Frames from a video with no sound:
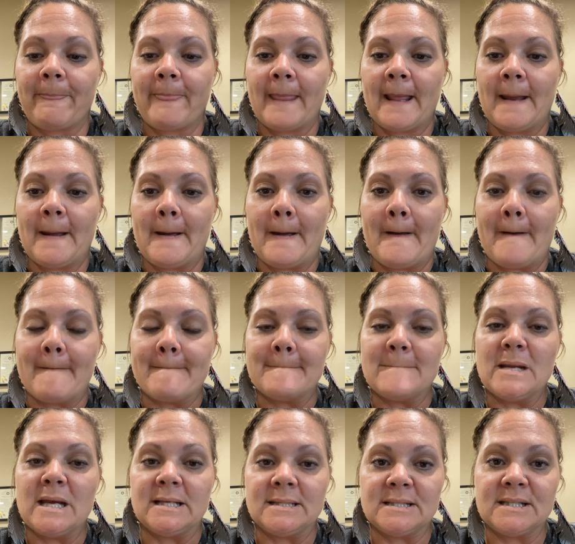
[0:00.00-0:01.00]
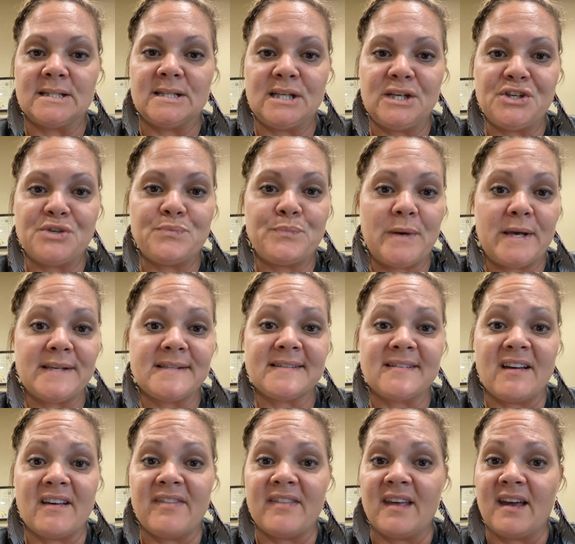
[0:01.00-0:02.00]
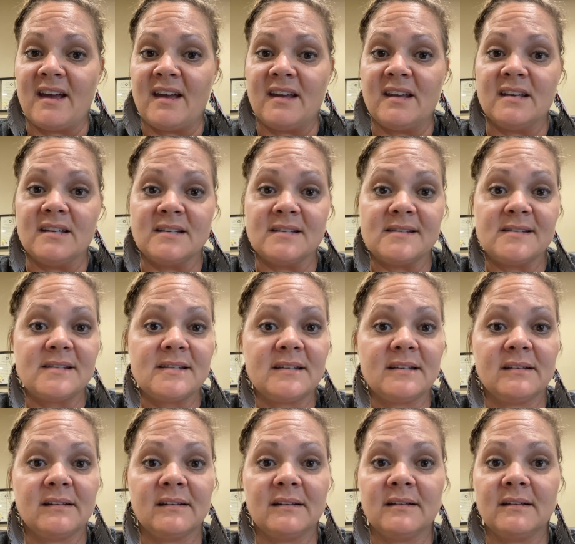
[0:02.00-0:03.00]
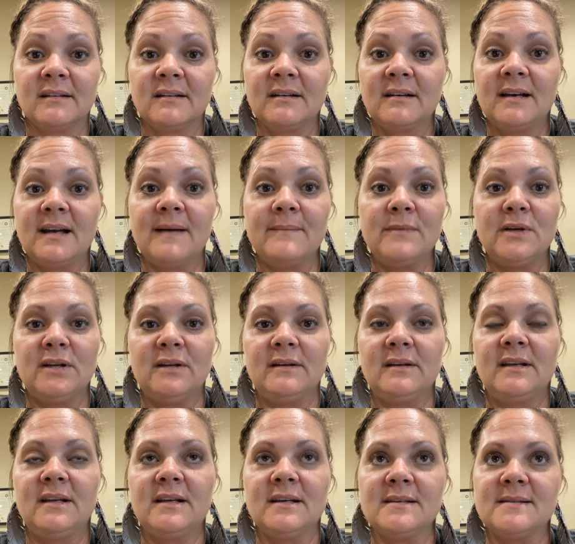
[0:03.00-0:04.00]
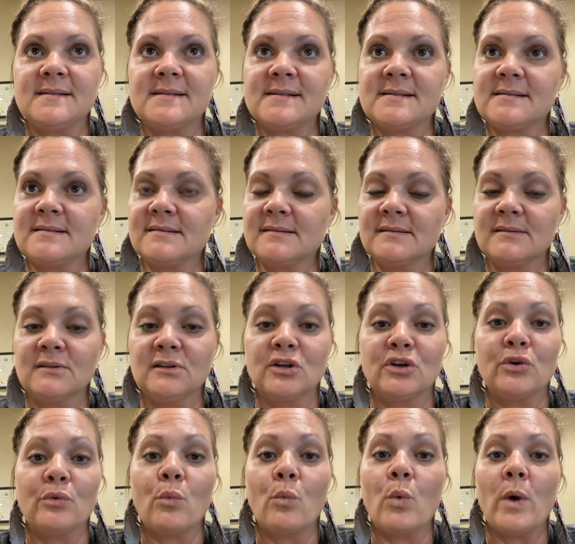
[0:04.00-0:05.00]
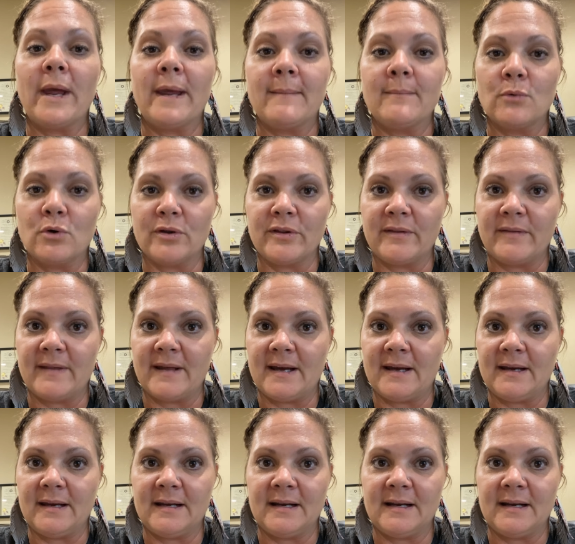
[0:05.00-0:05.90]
and to teach based on that is, I mean, kids learn way more than that.